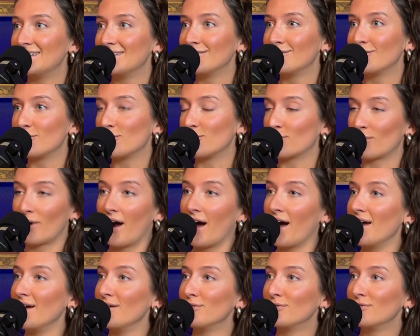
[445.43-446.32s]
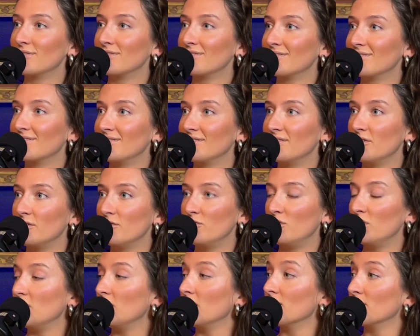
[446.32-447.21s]
Thrive
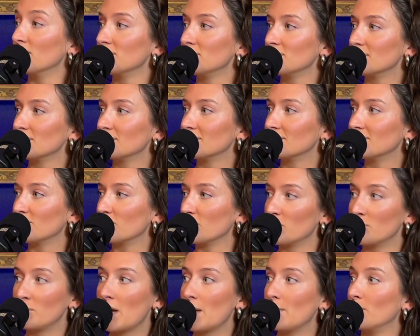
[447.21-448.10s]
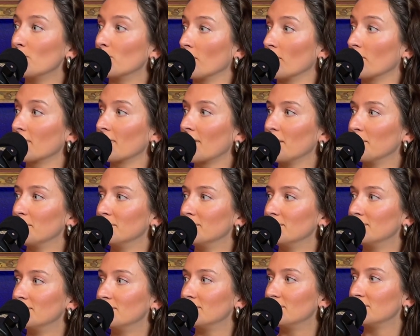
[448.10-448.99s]
videos for the baby program.
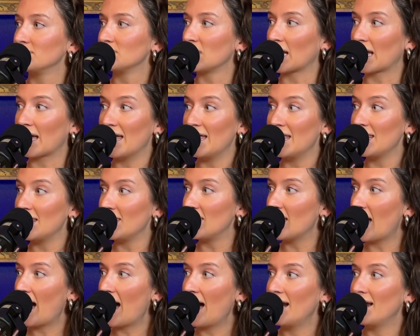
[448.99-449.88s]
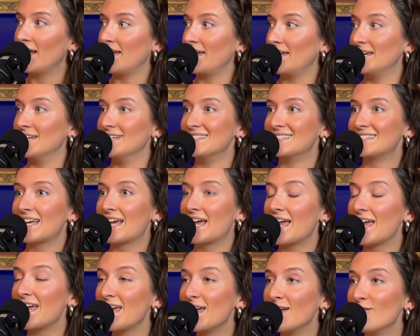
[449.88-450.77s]
It's like, that is
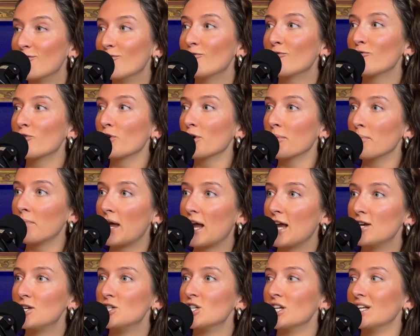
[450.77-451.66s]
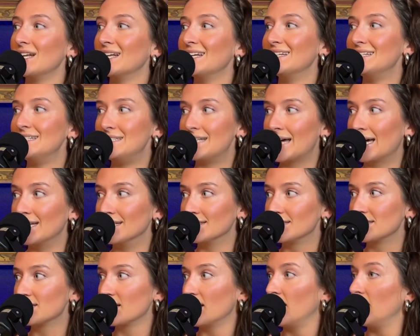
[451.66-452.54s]
information
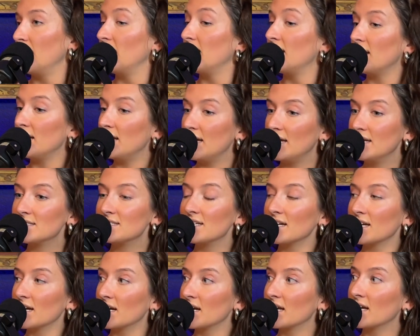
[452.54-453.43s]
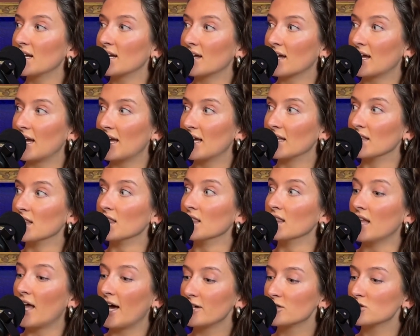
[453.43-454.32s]
dense. Is it going to get
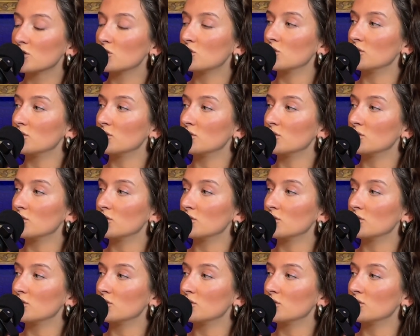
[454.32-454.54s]
less